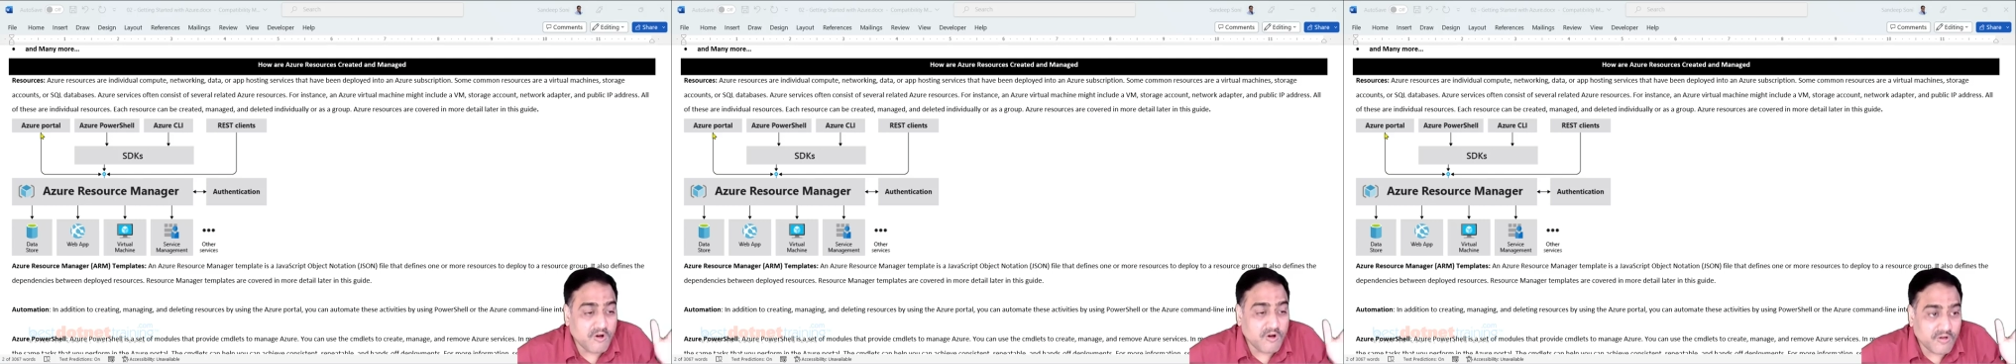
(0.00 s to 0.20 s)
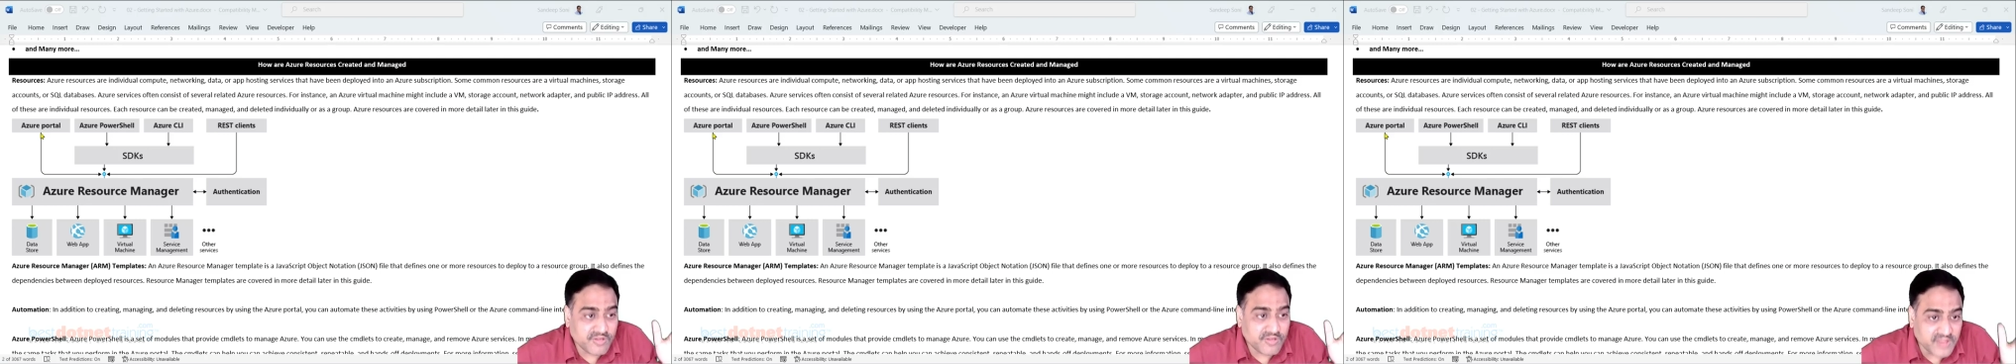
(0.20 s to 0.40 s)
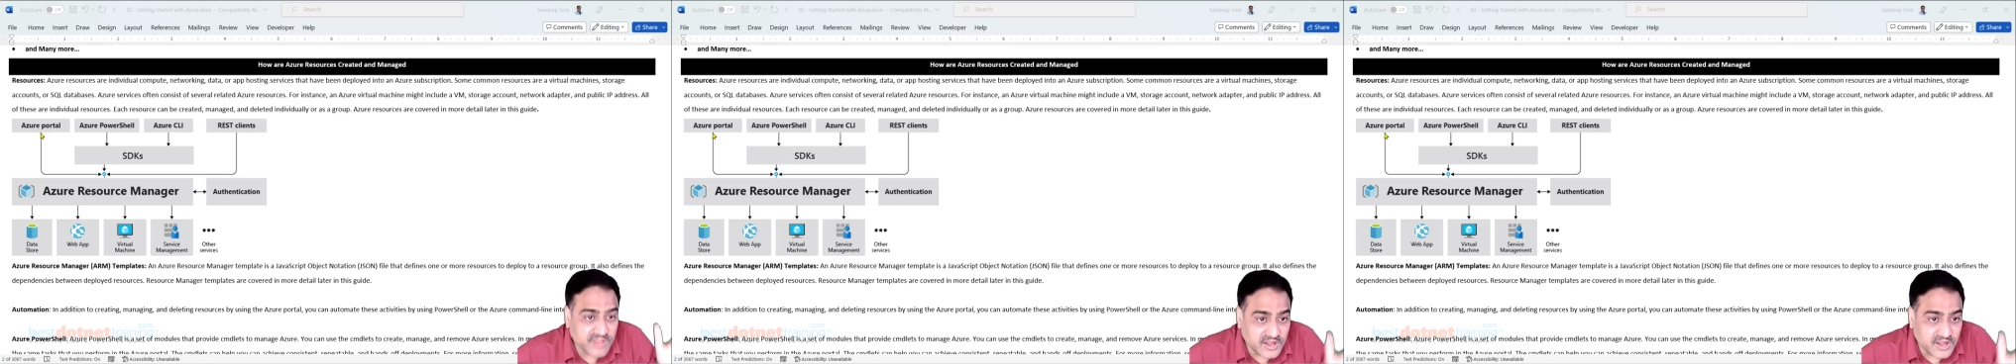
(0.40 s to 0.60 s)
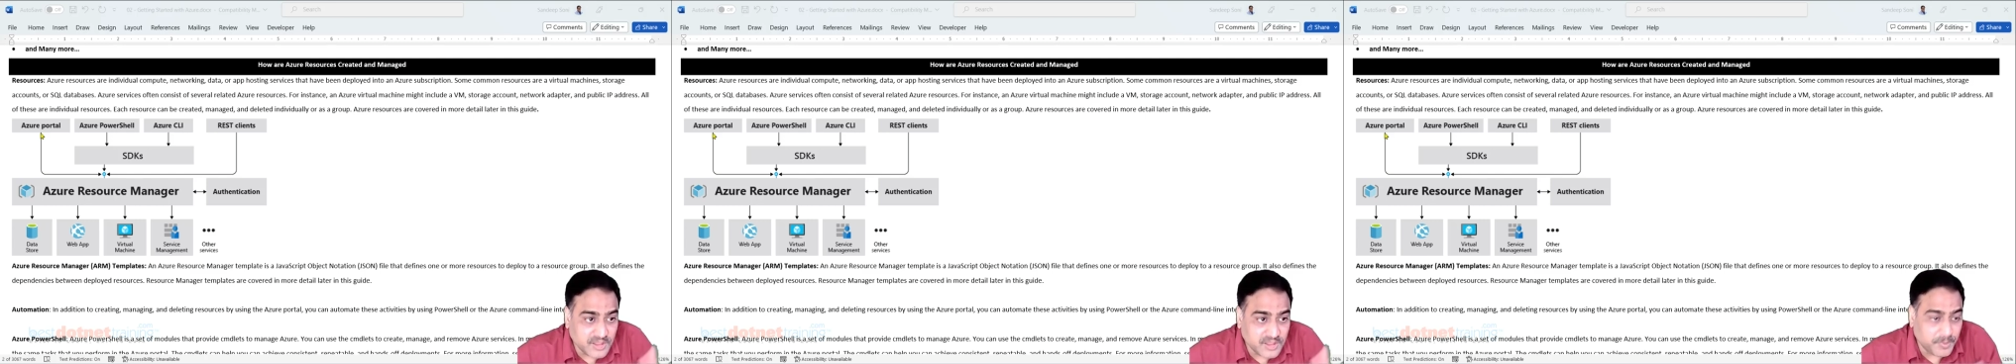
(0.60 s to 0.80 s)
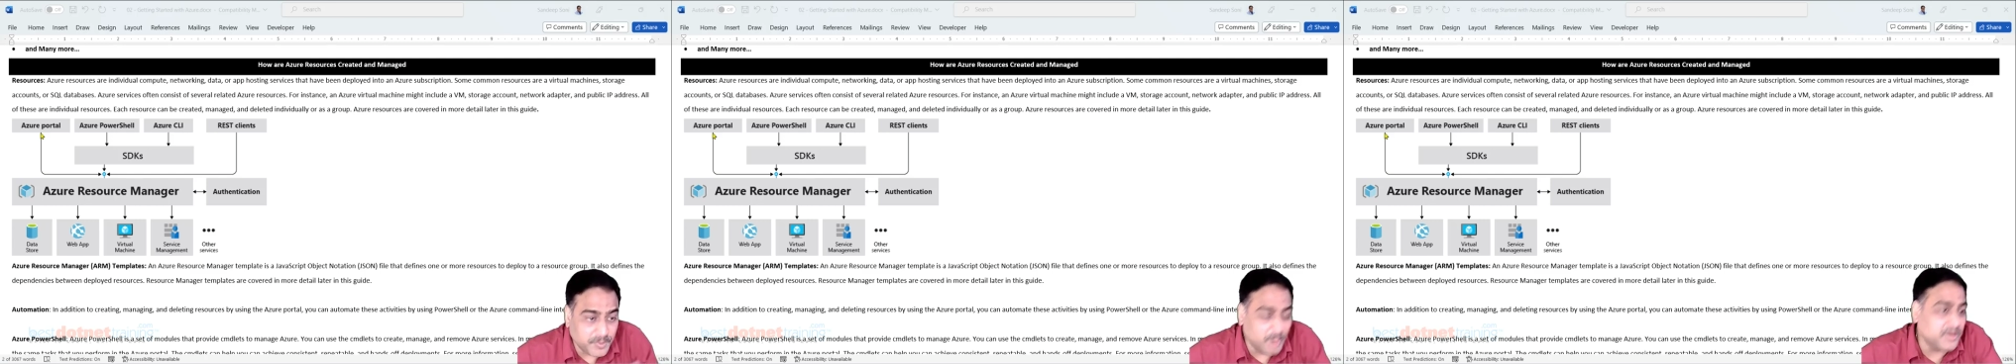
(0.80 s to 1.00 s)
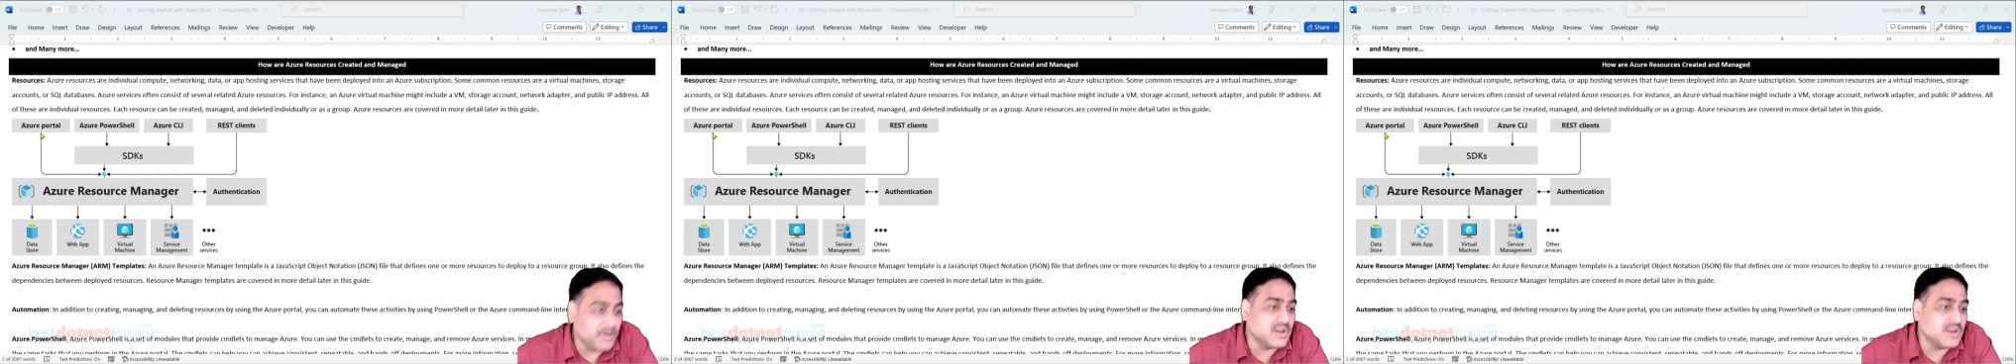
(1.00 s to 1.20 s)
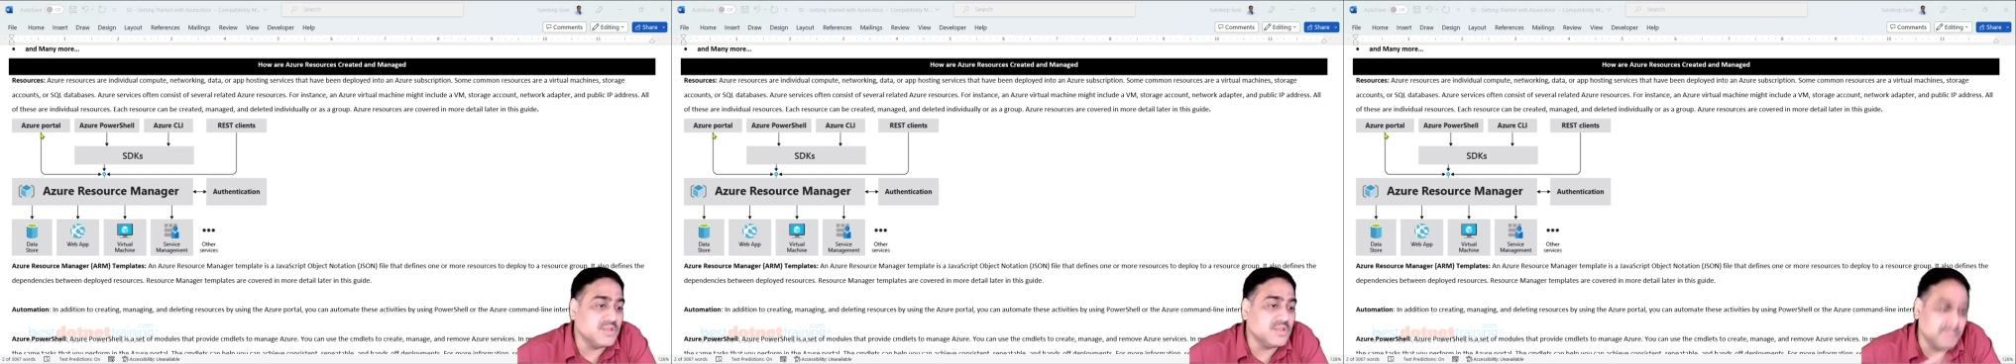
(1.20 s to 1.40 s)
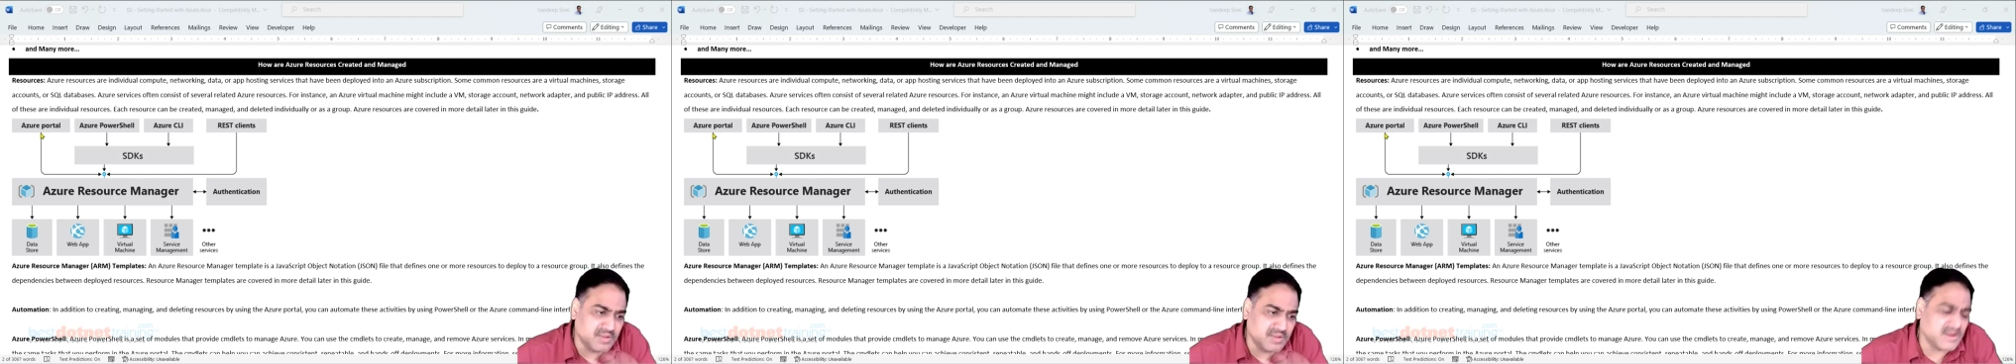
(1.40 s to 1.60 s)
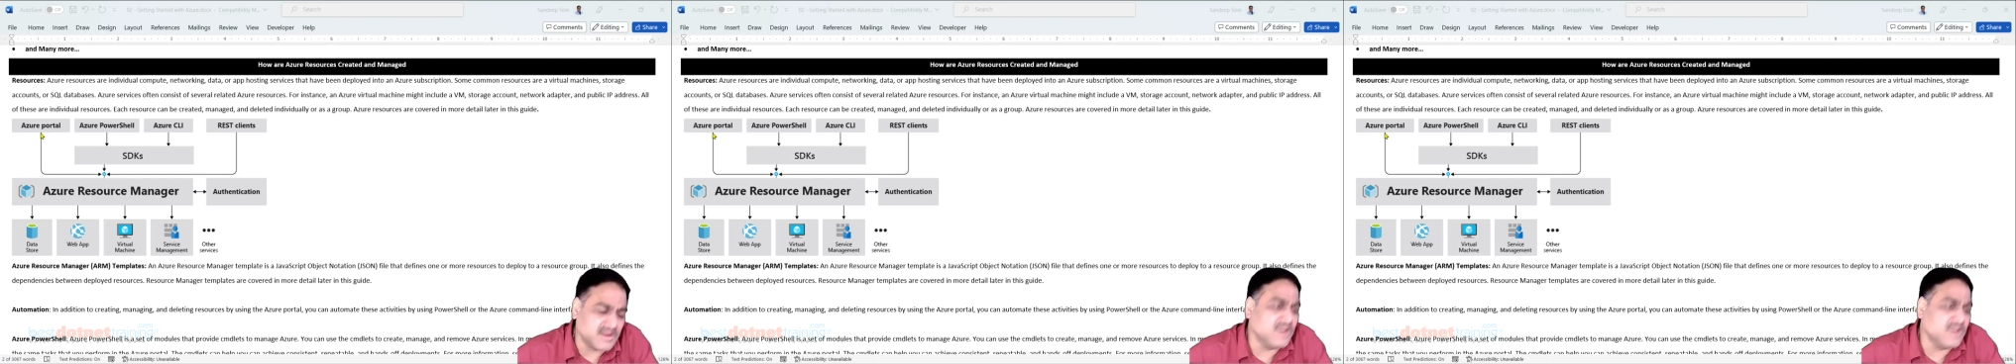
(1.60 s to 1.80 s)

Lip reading: set the properties, basically